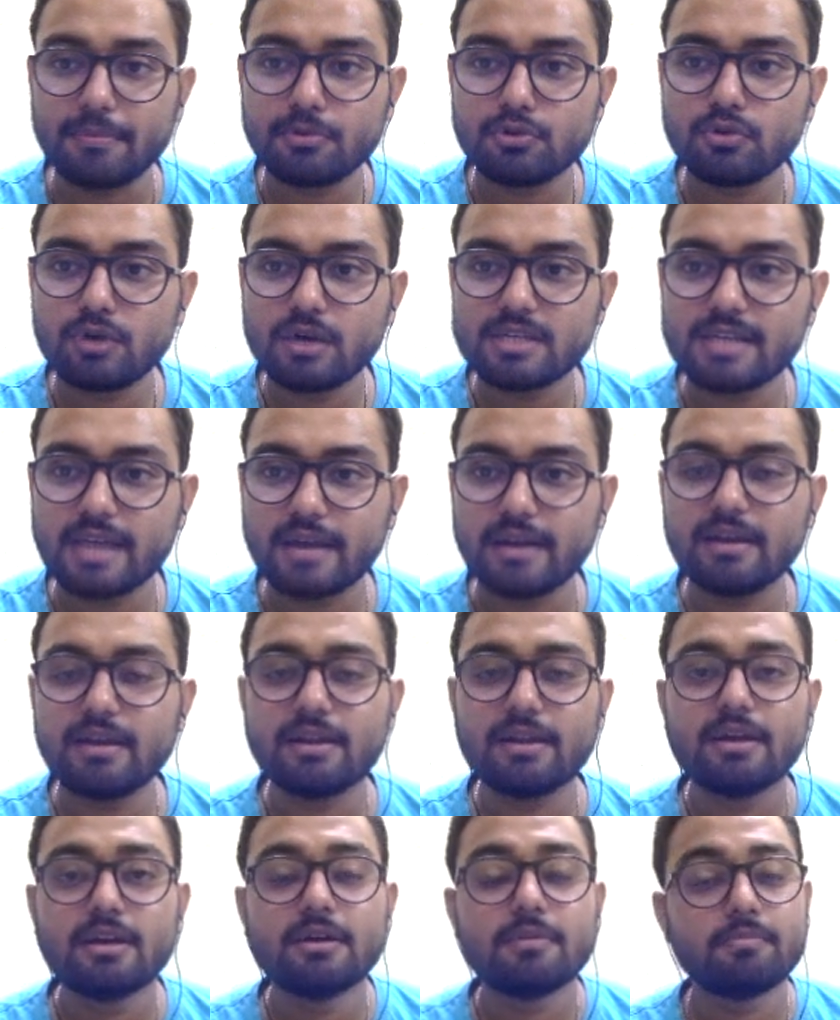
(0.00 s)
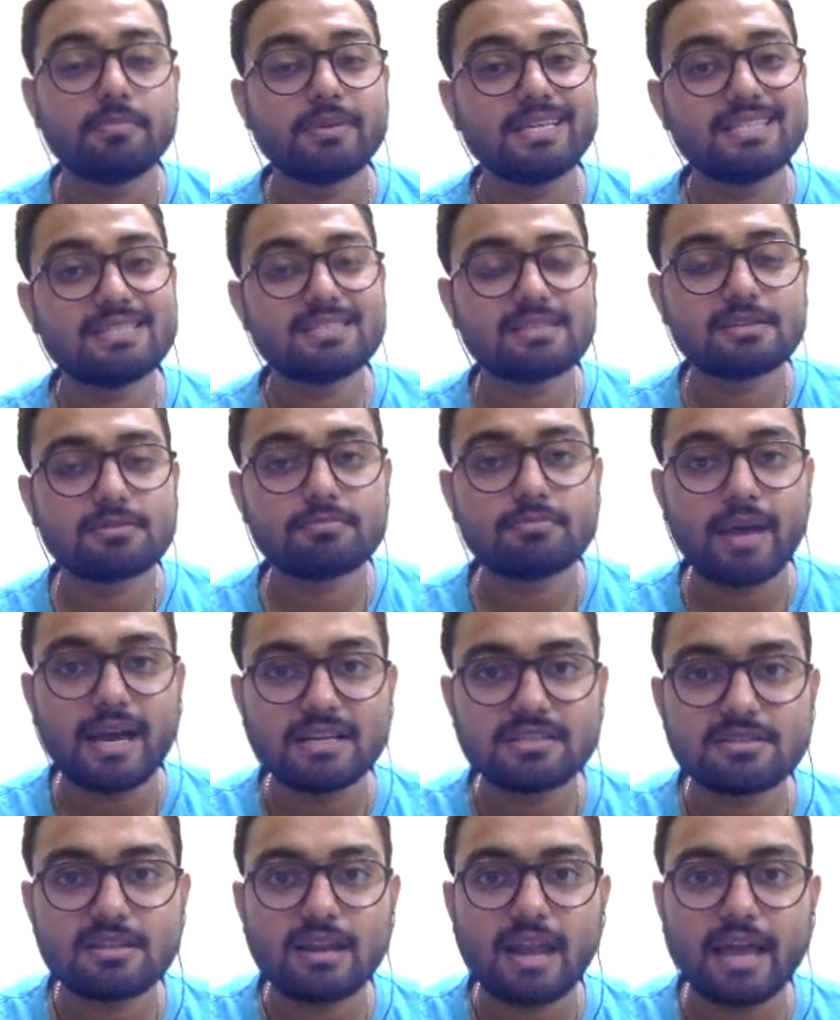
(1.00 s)
to our channel. Please
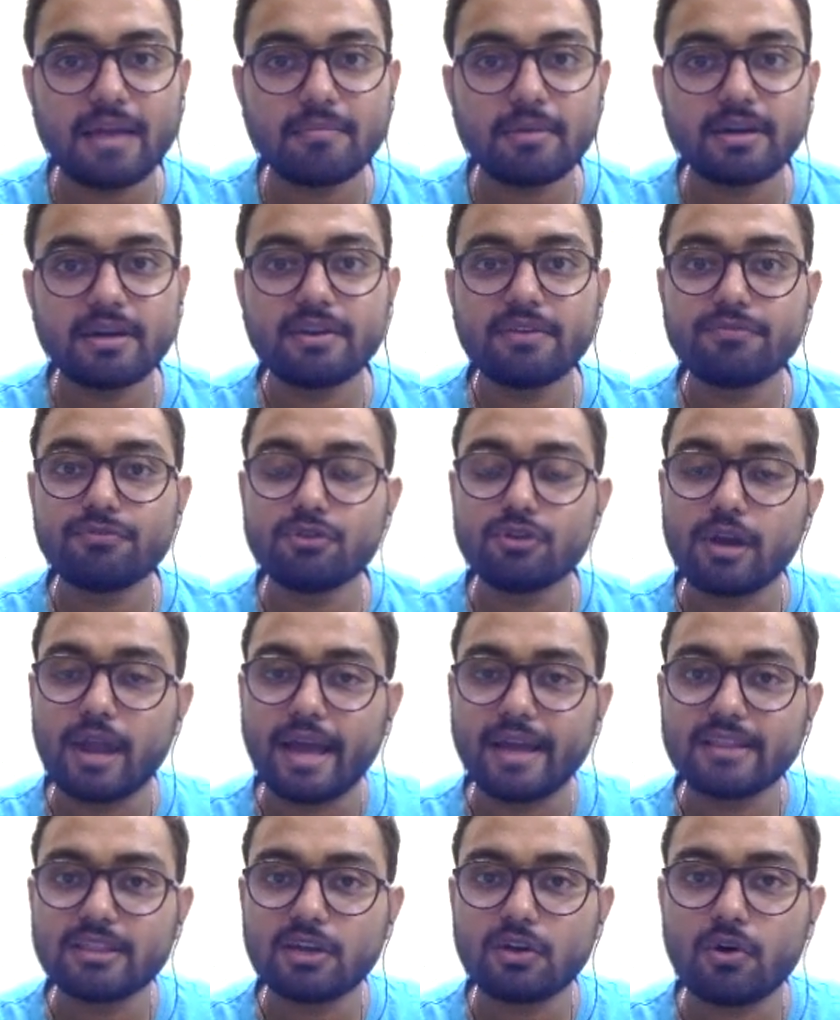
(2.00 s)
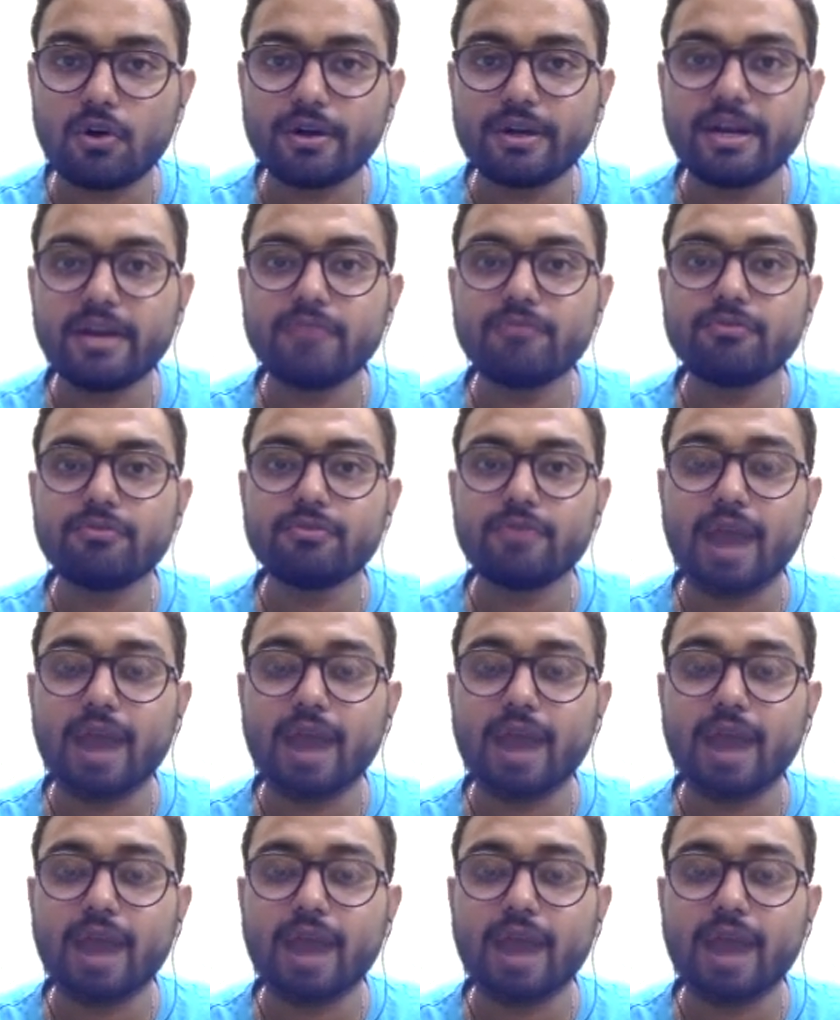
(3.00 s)
smash the like button if you like the content,